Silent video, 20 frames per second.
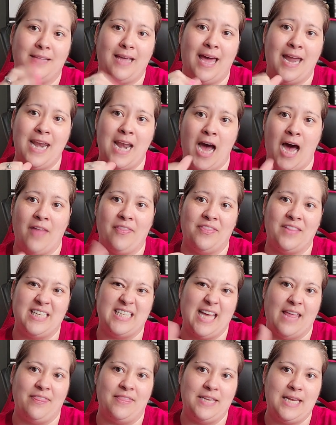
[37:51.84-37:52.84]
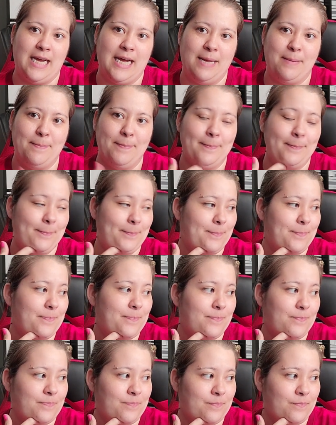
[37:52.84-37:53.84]
and not the 10th time
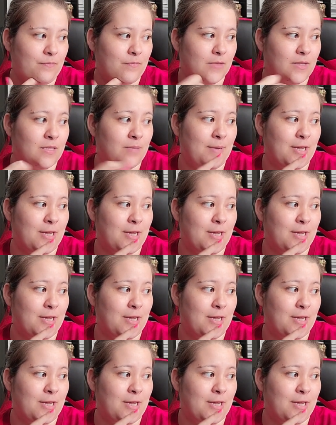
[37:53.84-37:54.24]
to